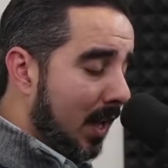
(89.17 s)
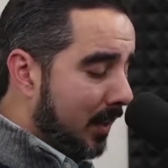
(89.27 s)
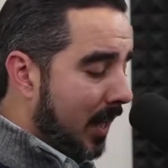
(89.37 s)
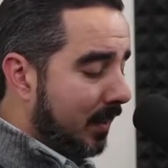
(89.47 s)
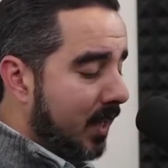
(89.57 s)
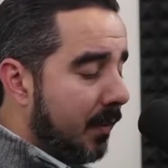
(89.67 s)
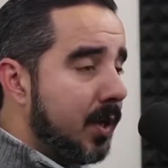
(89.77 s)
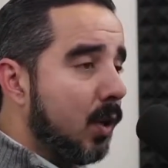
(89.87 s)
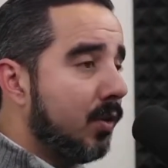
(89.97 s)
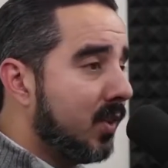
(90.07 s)
that is
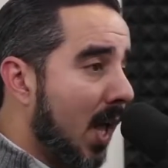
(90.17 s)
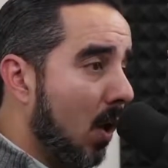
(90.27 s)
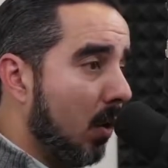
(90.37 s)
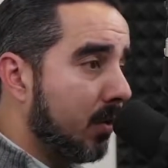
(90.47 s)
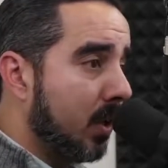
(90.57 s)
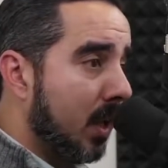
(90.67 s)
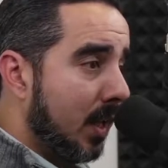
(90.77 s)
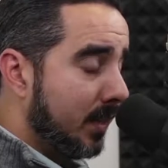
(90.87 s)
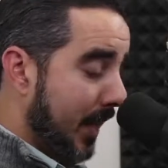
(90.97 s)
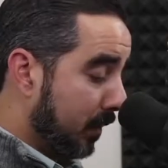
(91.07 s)
giving you sales,
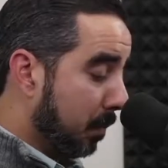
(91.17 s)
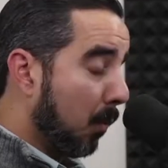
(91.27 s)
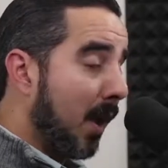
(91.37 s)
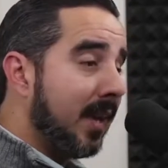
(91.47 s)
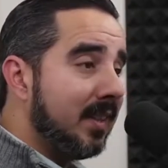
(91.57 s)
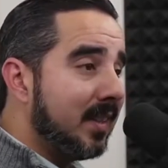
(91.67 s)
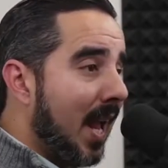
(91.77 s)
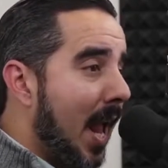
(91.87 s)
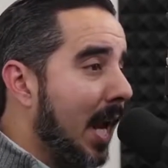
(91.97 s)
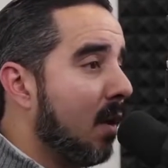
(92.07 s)
that is branding the
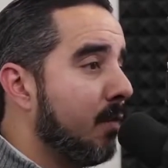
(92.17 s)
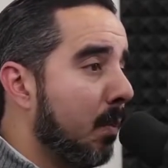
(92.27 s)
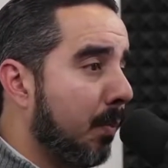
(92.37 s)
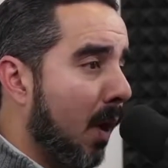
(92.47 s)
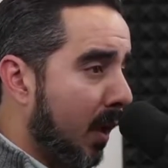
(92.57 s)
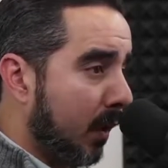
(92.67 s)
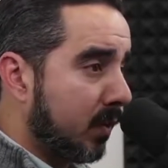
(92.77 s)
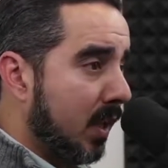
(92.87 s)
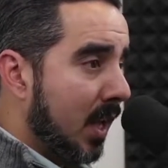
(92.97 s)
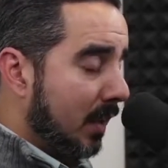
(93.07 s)
heck out of your
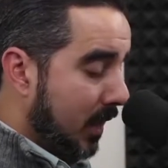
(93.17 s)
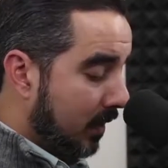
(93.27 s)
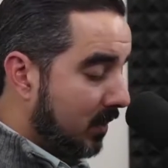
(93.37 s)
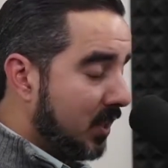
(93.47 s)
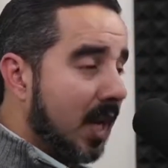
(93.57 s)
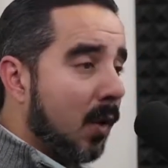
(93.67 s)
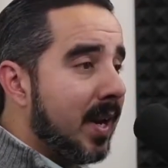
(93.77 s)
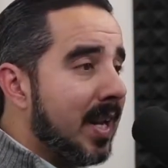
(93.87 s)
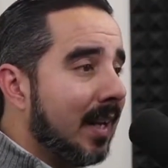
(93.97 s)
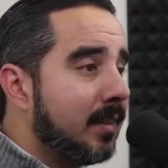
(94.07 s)
products, that is
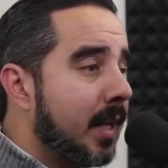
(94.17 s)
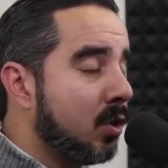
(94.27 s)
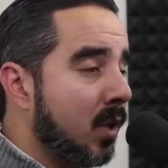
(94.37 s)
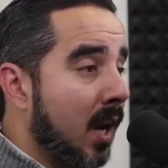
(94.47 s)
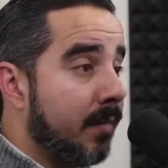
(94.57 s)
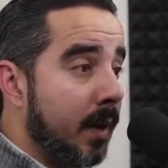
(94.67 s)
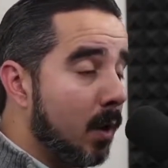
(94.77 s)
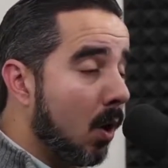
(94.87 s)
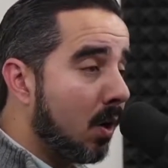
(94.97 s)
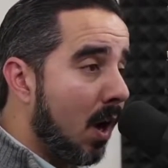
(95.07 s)
generating attention at a
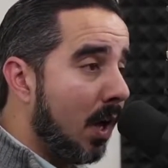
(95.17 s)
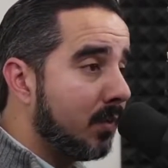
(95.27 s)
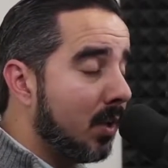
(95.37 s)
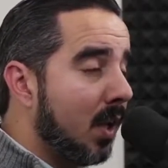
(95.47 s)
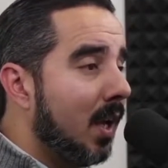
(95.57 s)
very low cost,